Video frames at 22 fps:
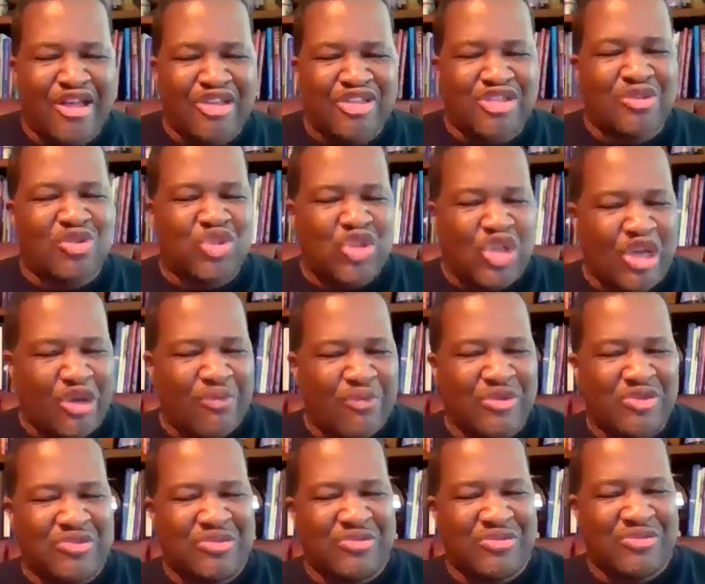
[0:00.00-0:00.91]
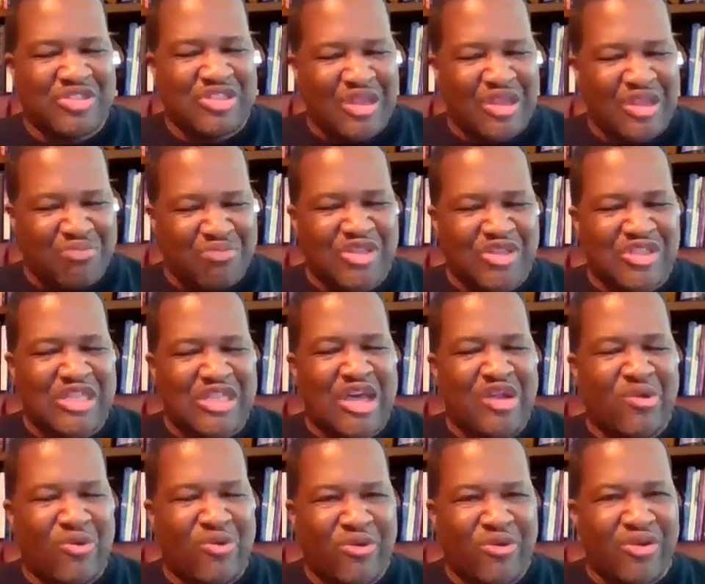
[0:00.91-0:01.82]
So check with
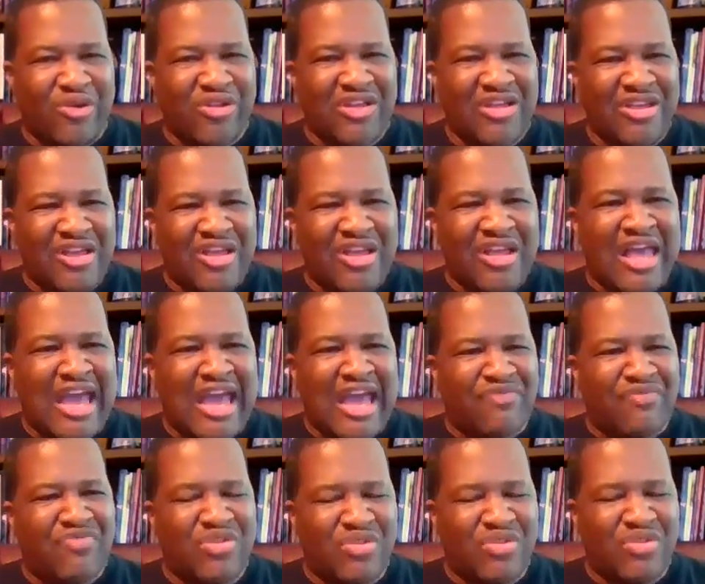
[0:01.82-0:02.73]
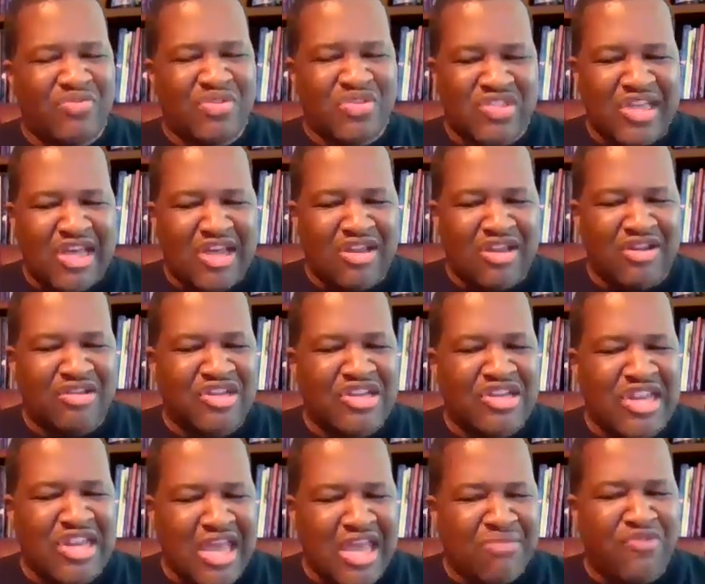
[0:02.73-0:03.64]
sunbiz.org after you've decided
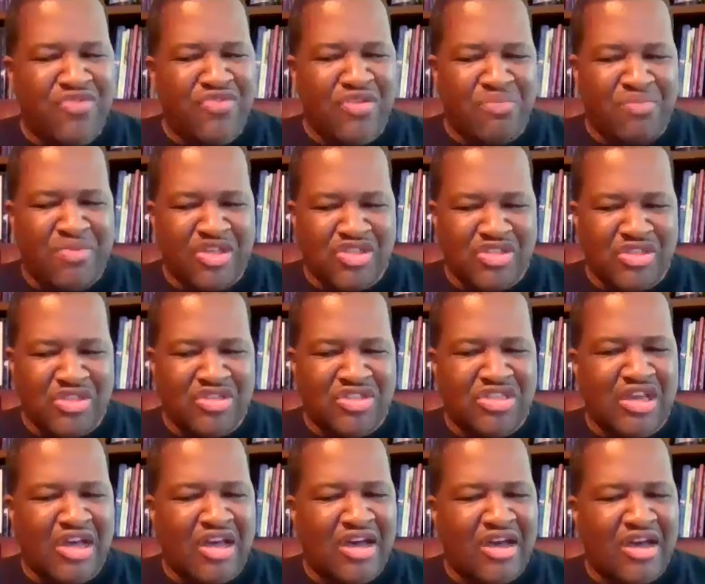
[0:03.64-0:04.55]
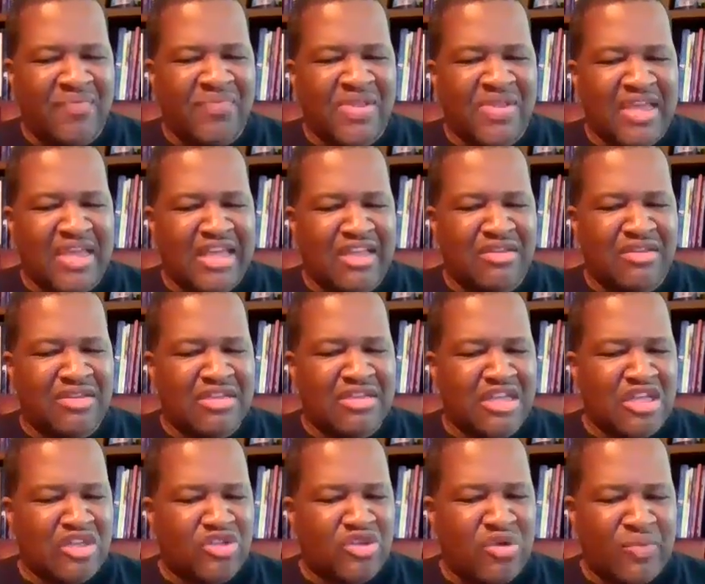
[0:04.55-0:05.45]
the name of your business,
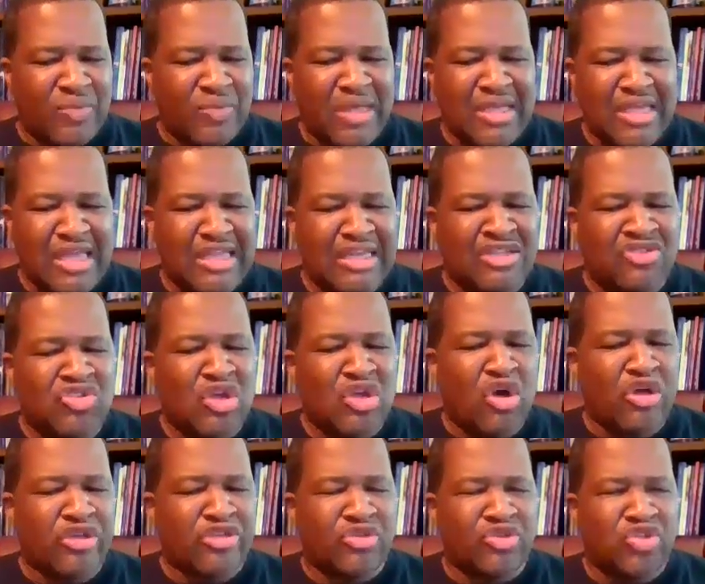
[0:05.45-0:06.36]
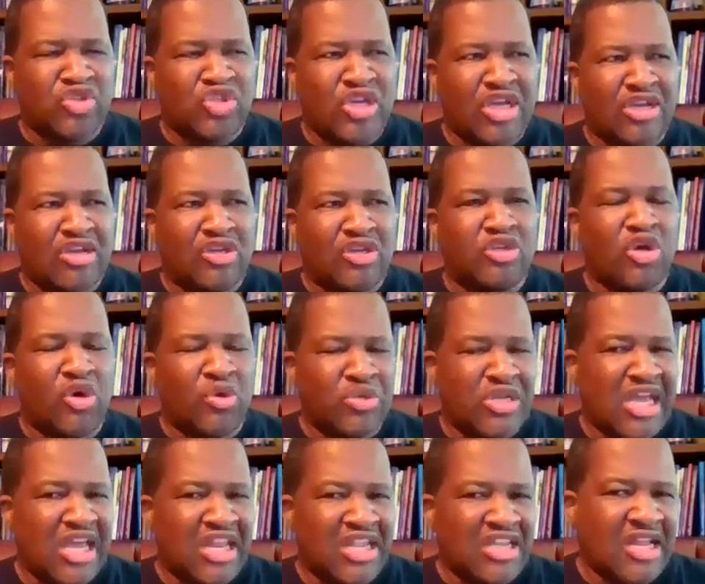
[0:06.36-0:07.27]
and go ahead and also check
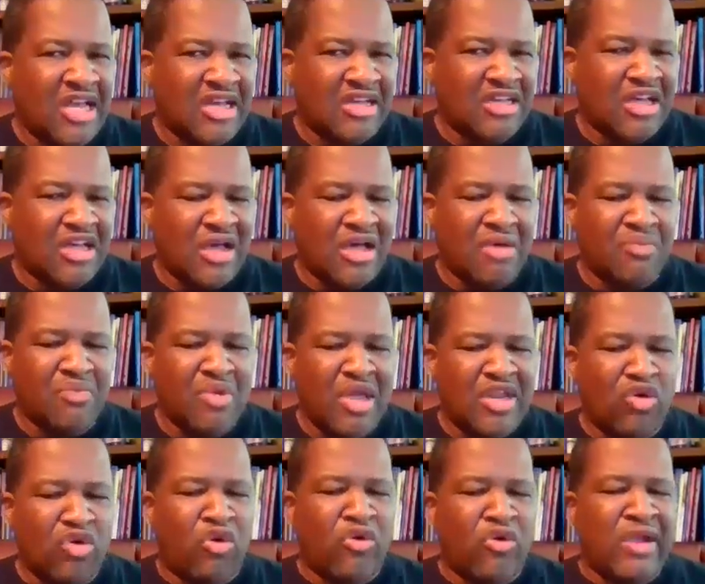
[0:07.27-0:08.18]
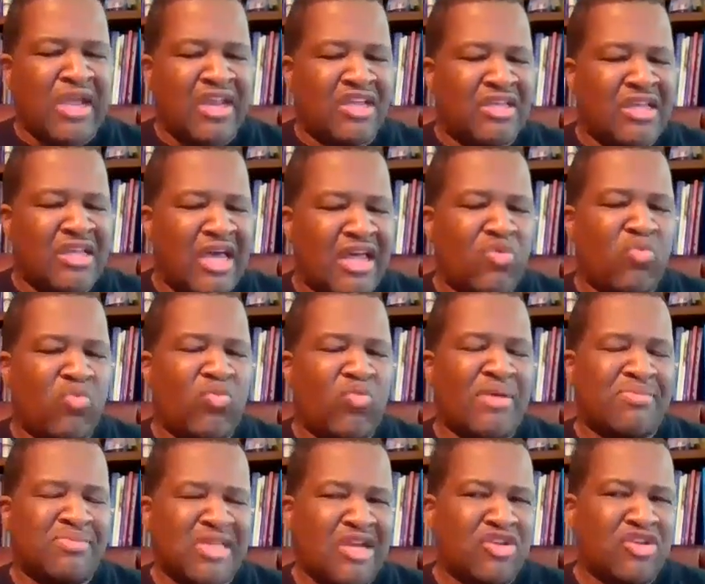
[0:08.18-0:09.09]
GoDaddy.com or any kind of
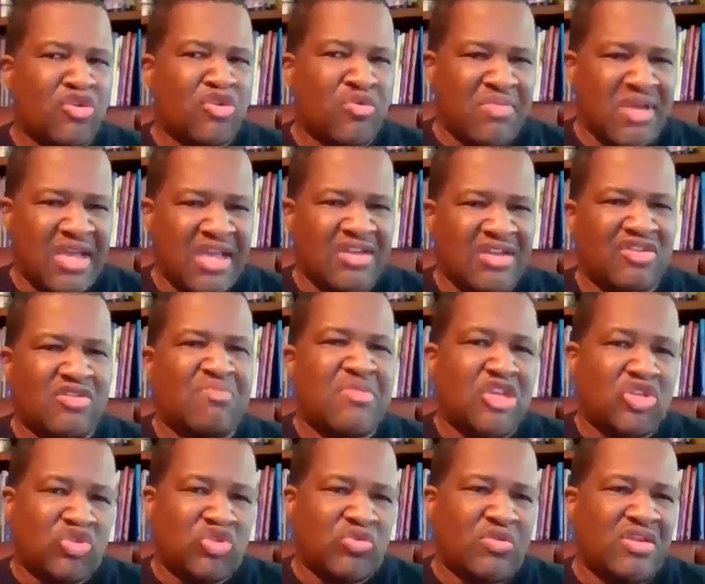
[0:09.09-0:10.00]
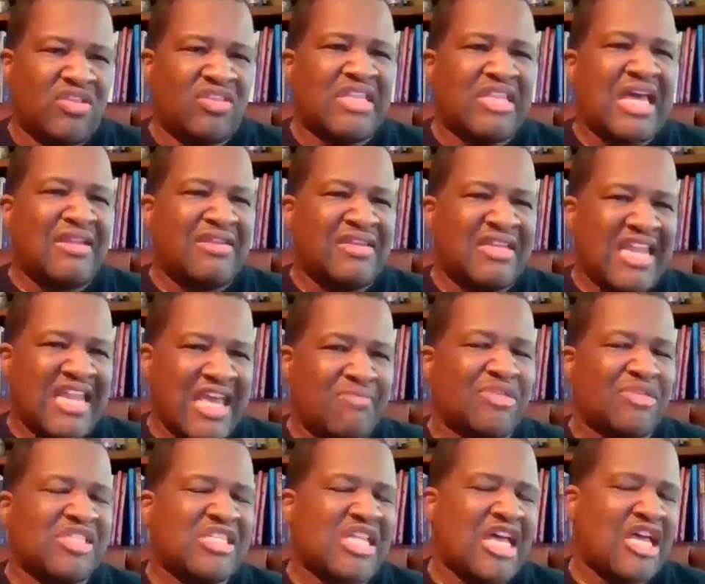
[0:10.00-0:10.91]
website domain to make sure that that
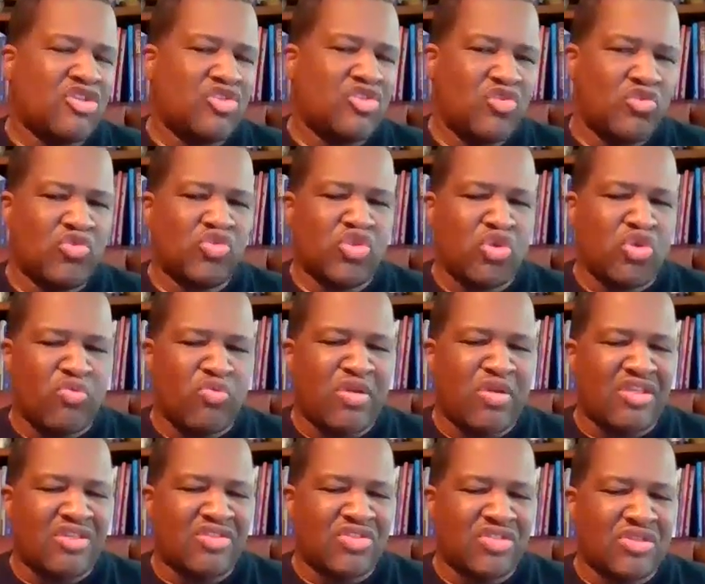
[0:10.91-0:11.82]
name is not used already.